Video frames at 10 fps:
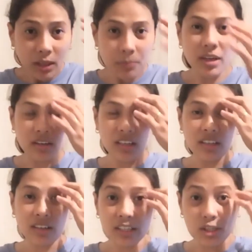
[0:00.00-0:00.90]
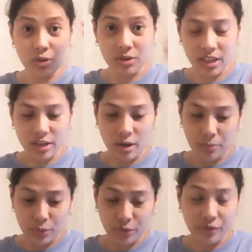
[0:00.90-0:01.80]
my green card is already
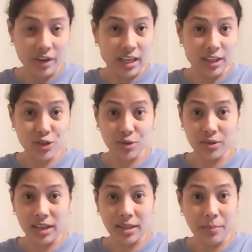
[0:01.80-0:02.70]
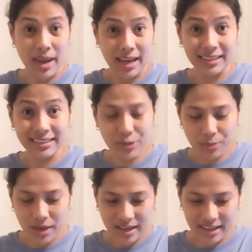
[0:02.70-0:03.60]
approved and it's already mailed to
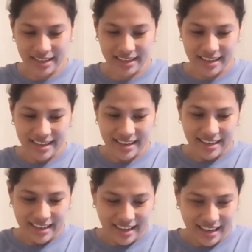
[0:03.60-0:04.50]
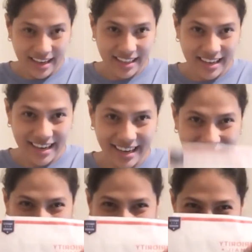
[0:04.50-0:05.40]
me. And
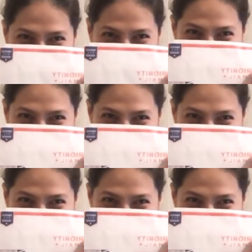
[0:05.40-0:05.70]
here we go!